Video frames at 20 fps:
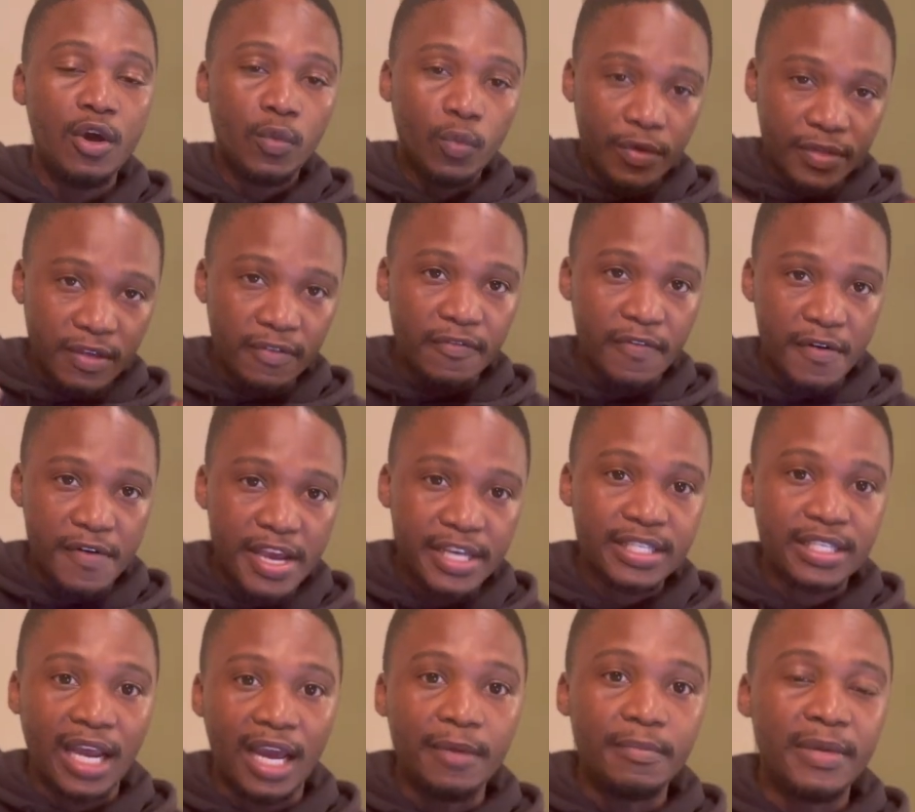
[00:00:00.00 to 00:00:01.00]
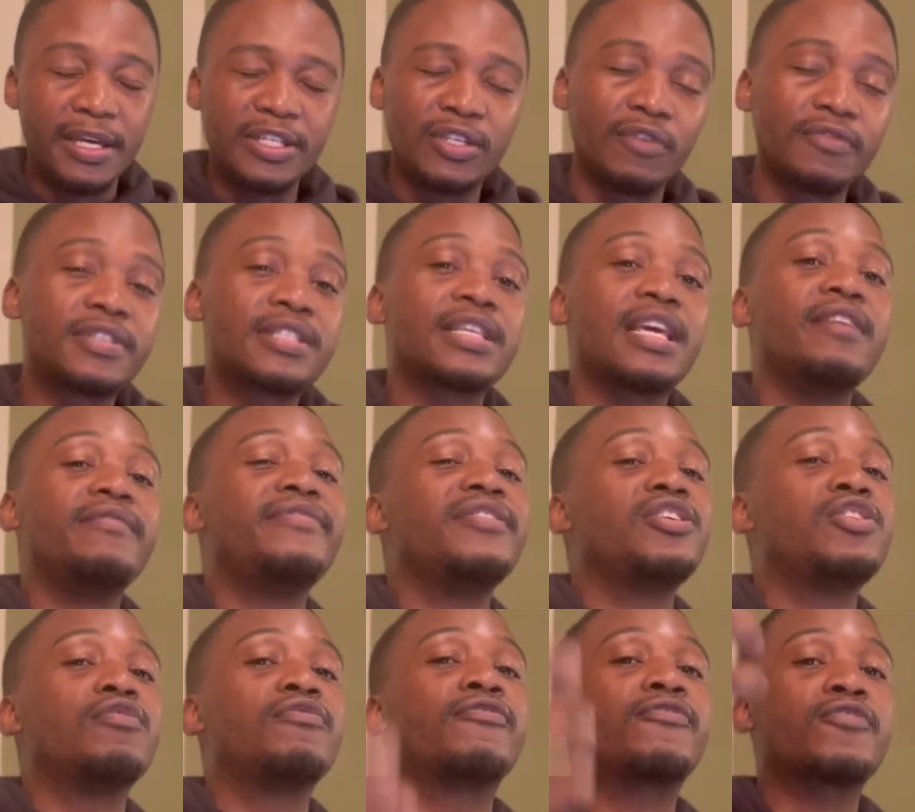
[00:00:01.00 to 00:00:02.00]
with the very assignment of
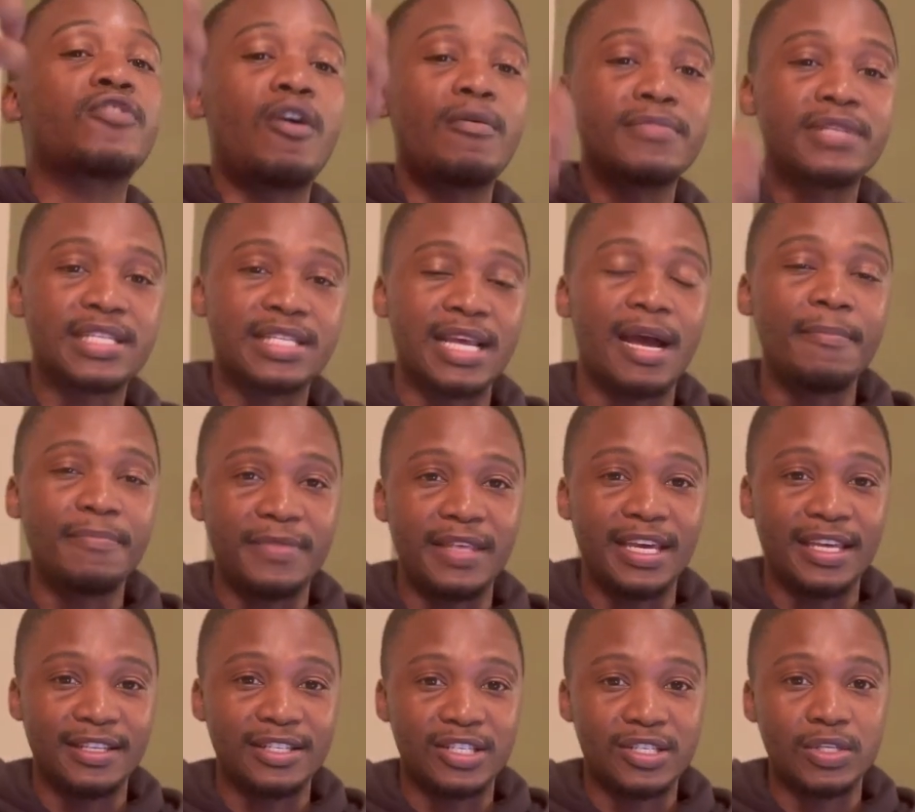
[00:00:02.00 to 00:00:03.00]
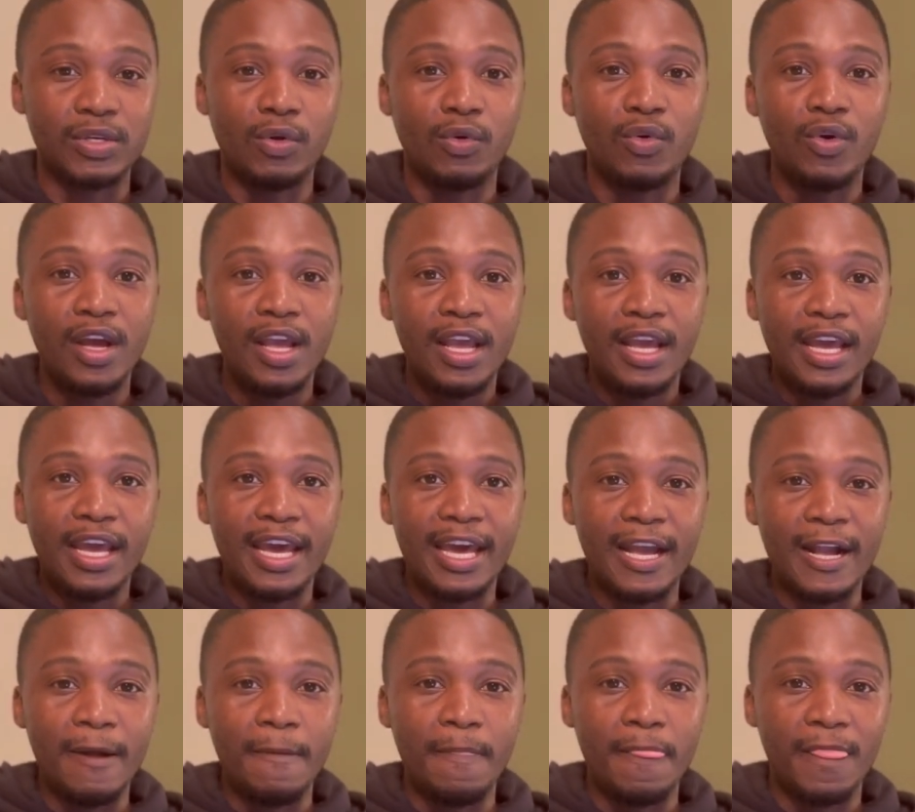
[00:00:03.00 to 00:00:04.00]
saving you from something. So,
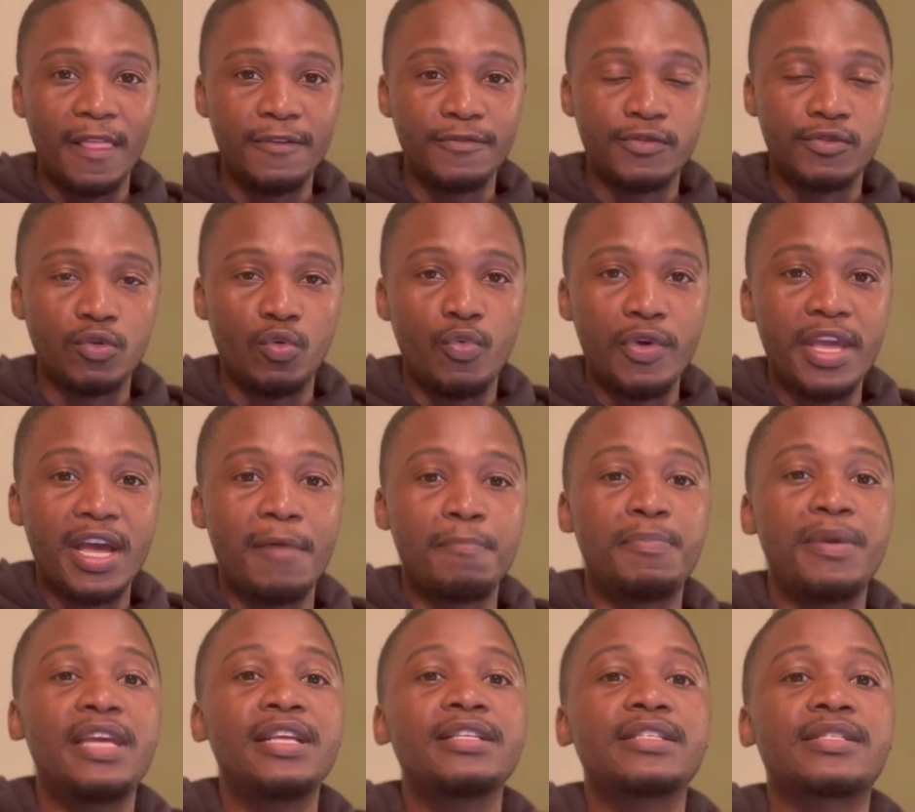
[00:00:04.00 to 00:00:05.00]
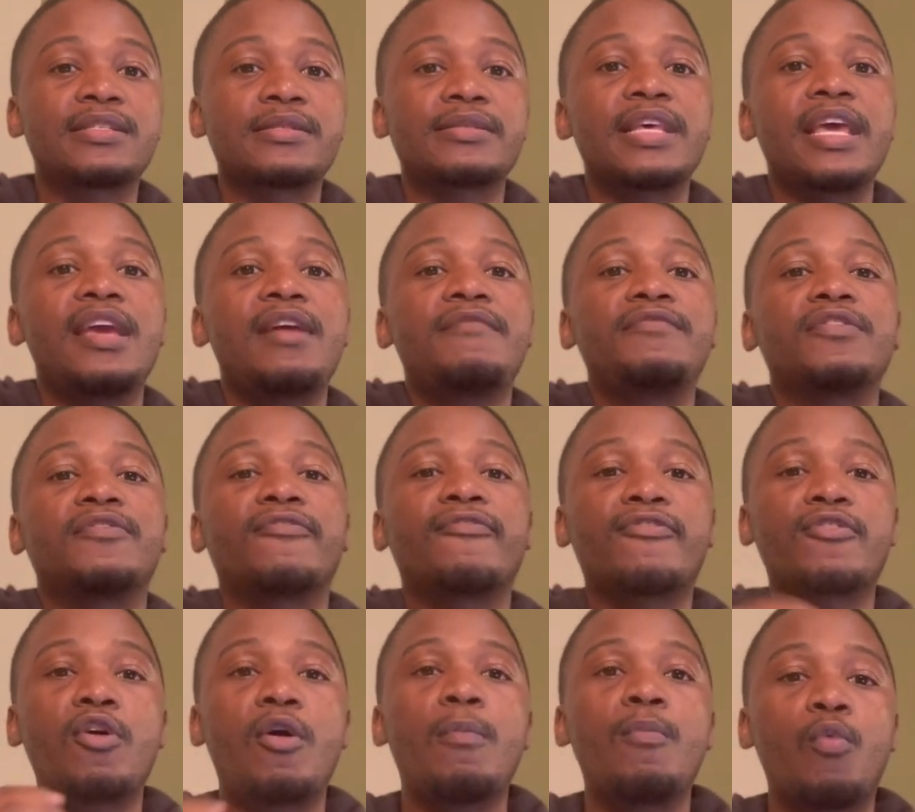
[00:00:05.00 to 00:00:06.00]
um, so we are being saved
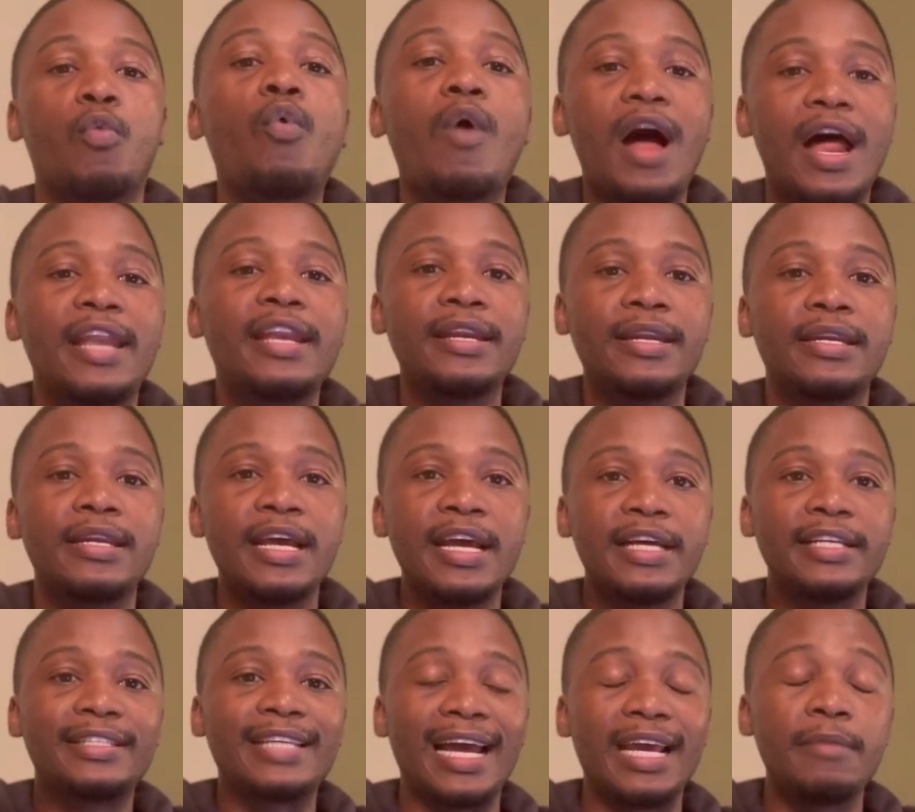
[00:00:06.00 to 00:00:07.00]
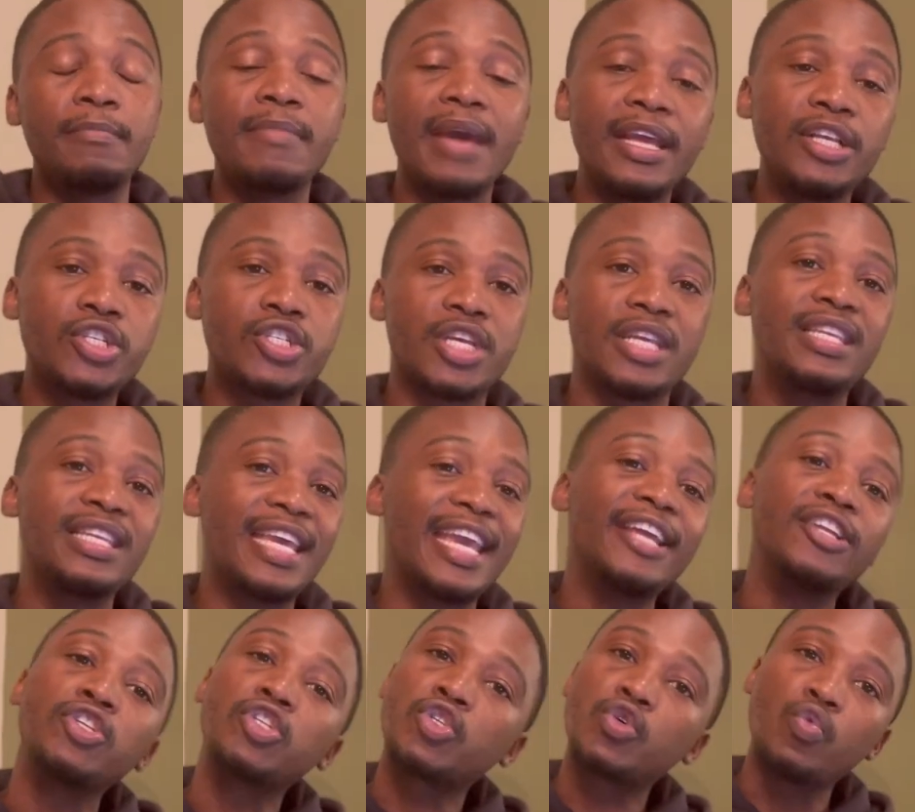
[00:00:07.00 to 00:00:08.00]
from one dimension
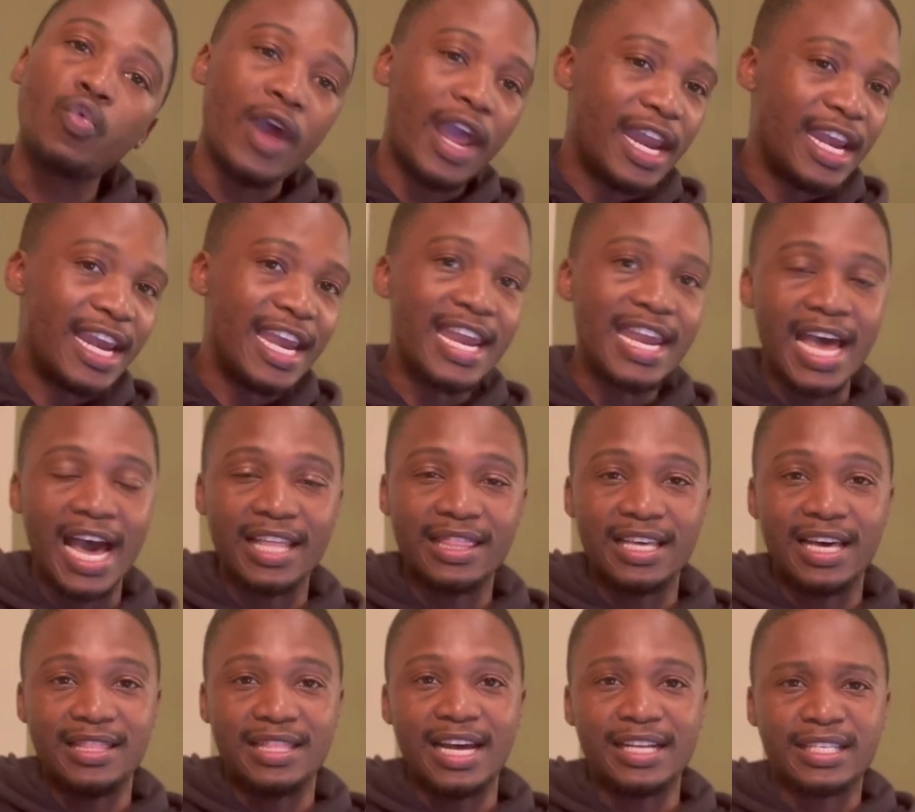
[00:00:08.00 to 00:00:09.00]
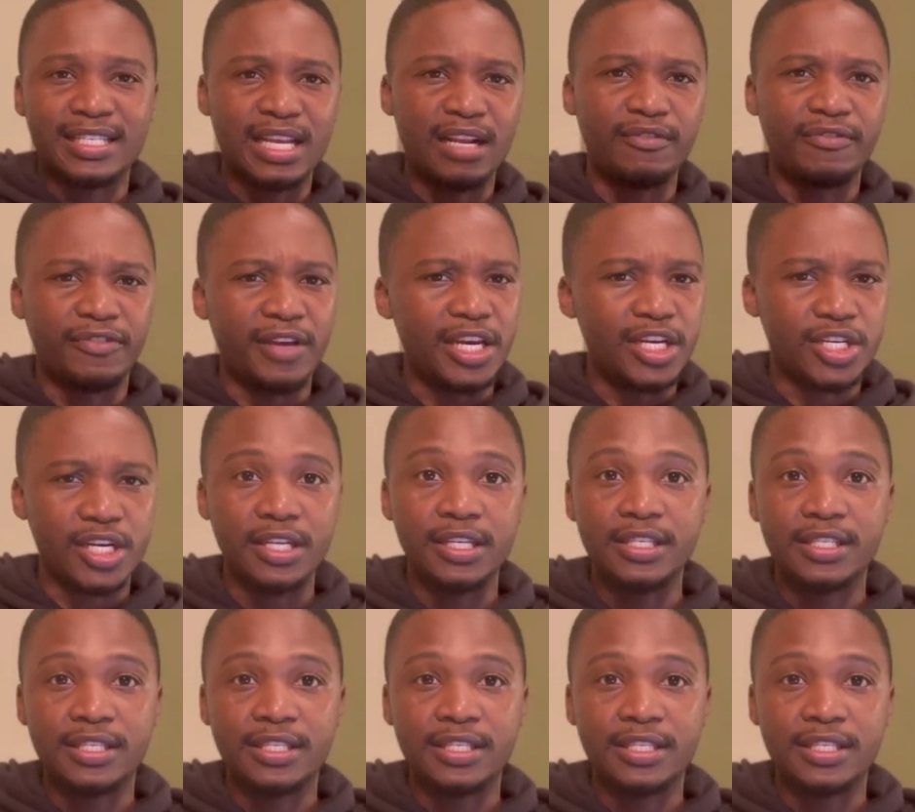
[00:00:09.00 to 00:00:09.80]
into another. That's salvation.